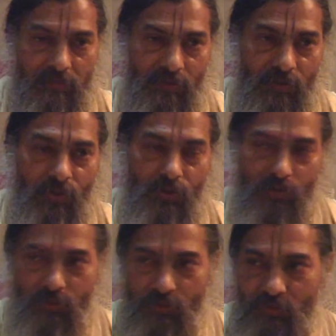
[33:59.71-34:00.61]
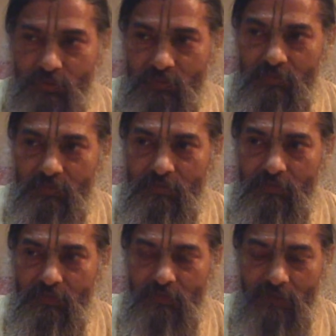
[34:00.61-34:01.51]
be known to you.
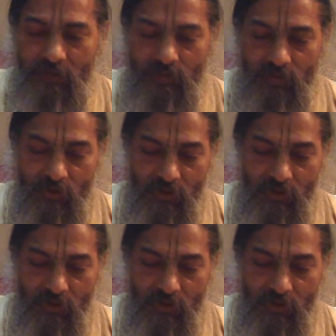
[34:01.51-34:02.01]
Then you know